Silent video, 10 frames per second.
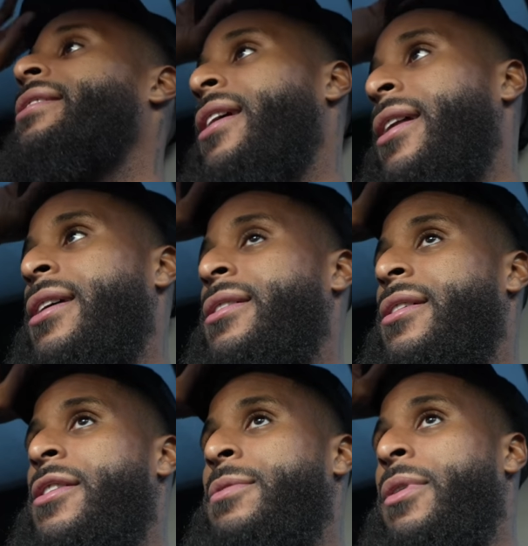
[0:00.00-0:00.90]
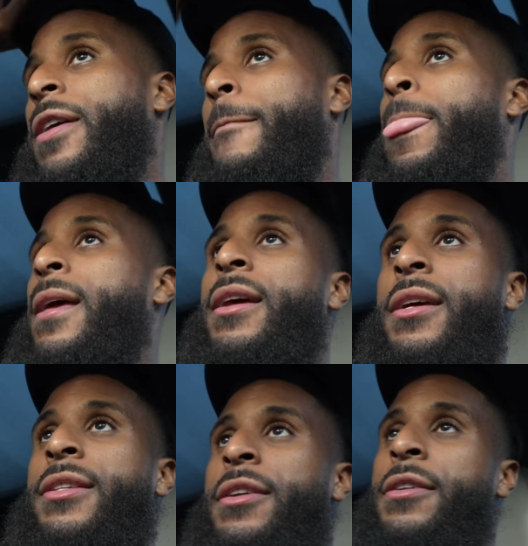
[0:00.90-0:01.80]
It's not that serious, but it
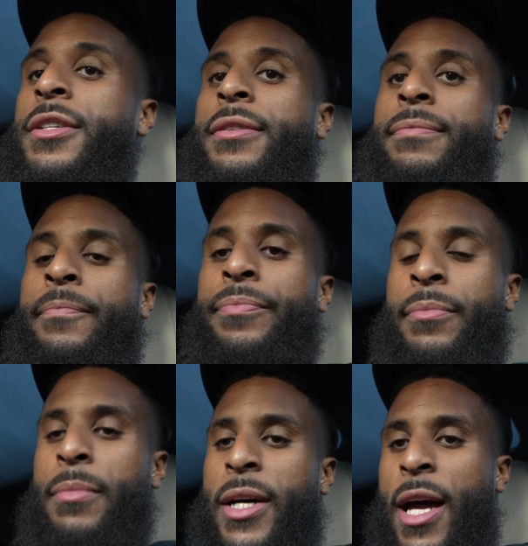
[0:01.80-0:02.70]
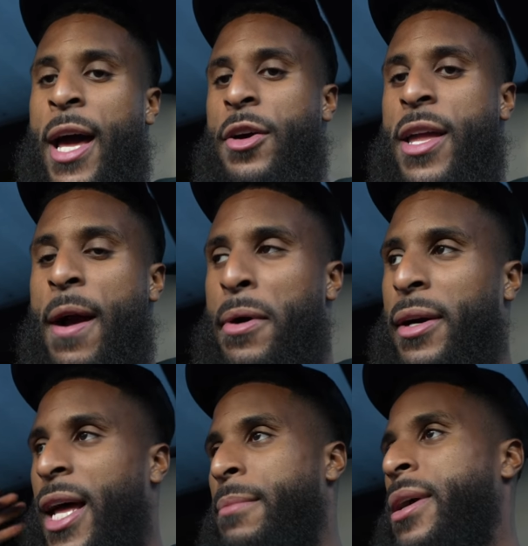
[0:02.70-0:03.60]
is serious. But I know y'all
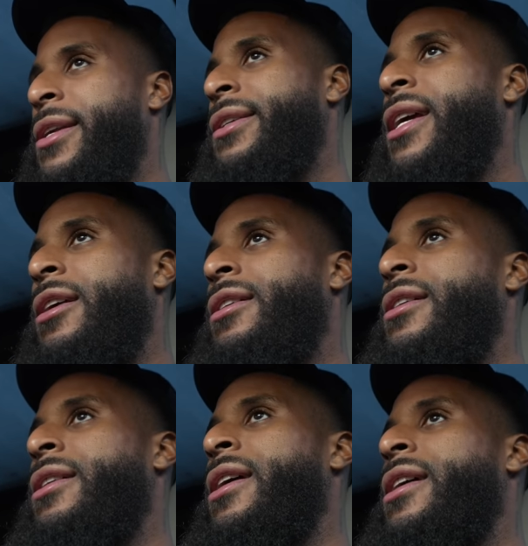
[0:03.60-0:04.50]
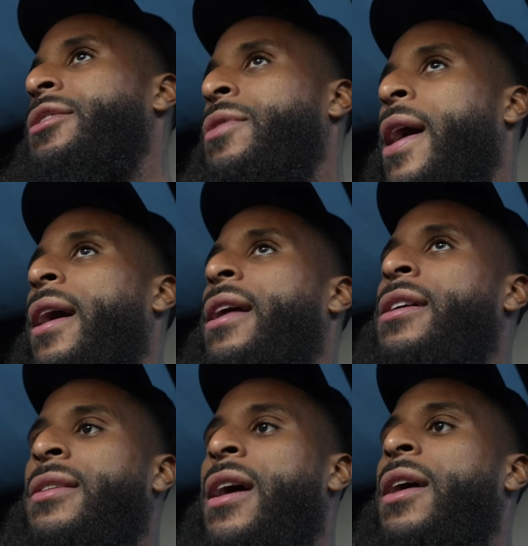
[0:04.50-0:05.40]
probably like, man, just keep the lens you got.
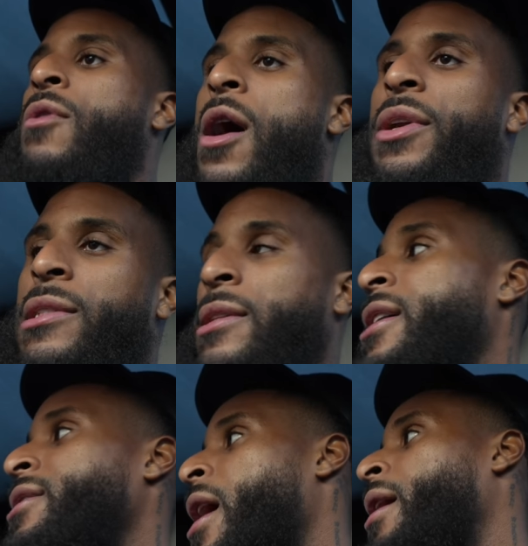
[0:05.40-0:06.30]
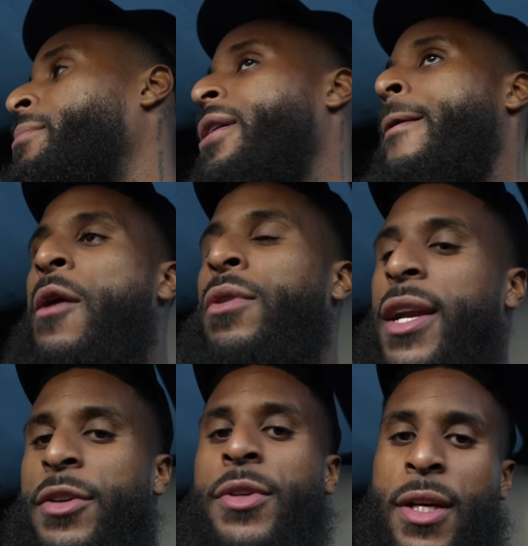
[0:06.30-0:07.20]
There's nothing wrong with this lens, y'all, but I want
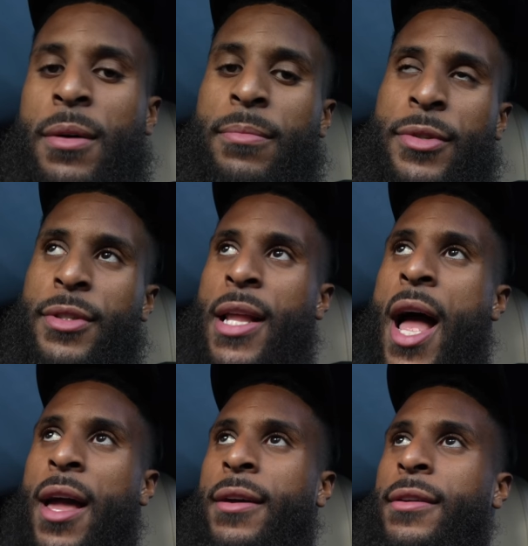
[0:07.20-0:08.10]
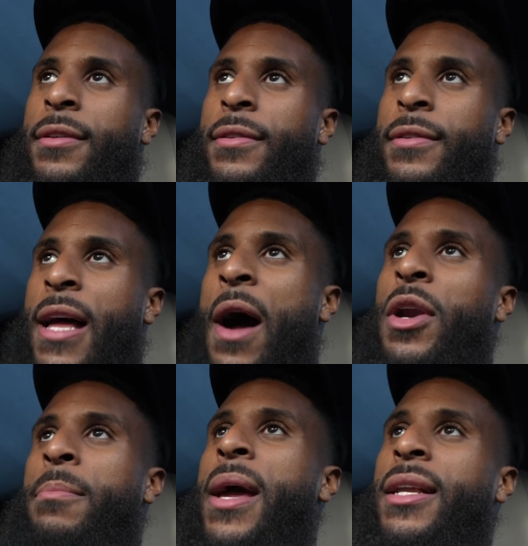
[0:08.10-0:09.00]
to do something like, I
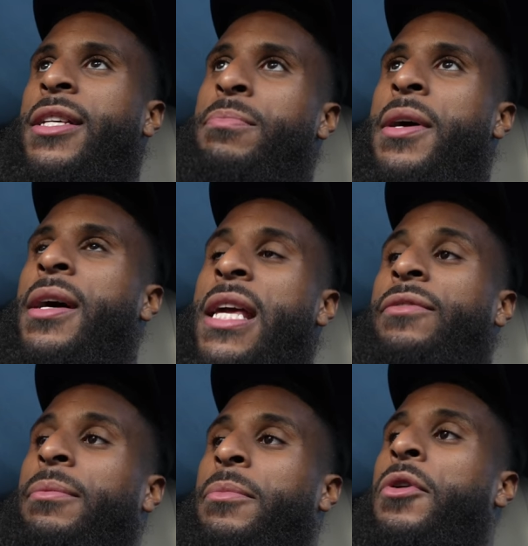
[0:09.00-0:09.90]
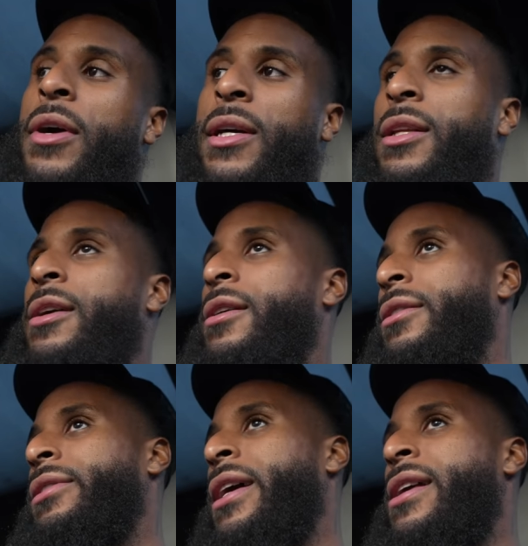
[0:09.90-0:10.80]
want to make this mug even more clear.
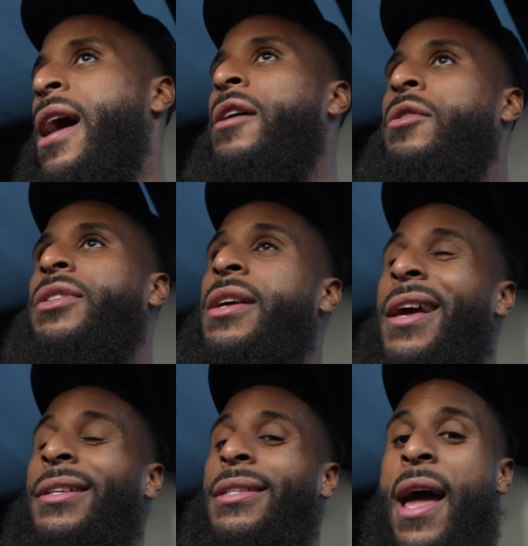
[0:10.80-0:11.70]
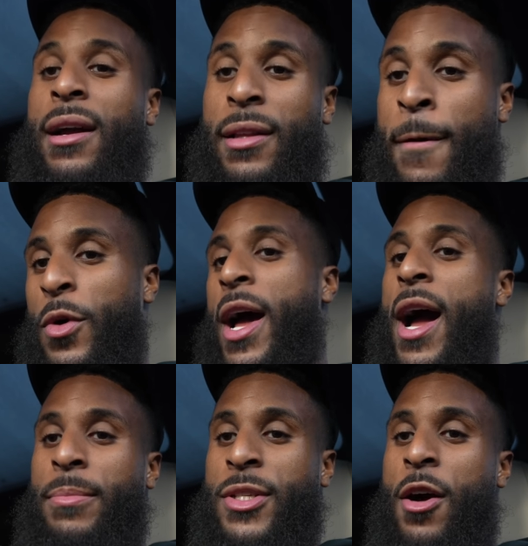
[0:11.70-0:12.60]
And y'all going to see exactly what
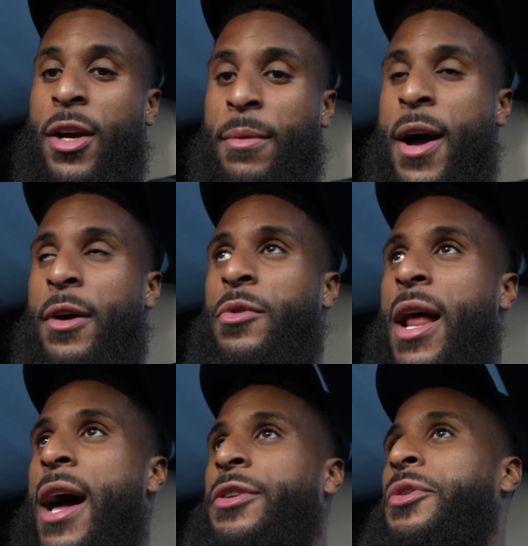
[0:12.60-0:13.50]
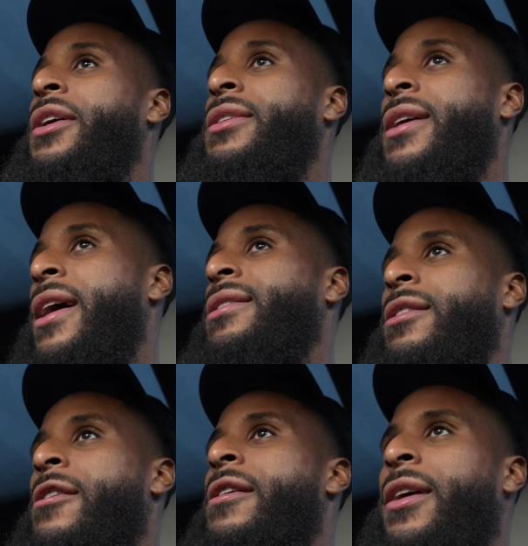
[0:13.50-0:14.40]
I'm talking about when I do this
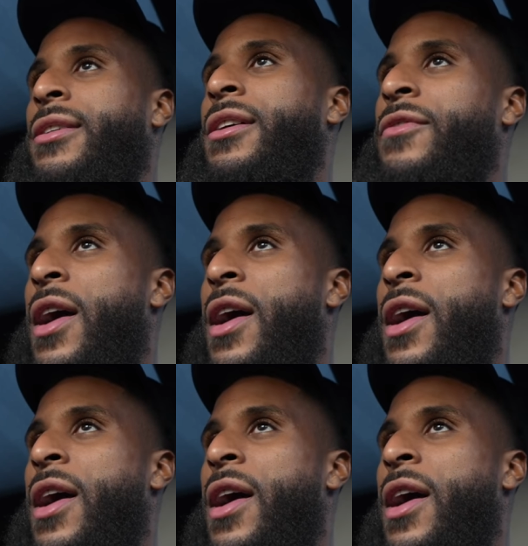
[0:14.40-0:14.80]
S-Log and stuff.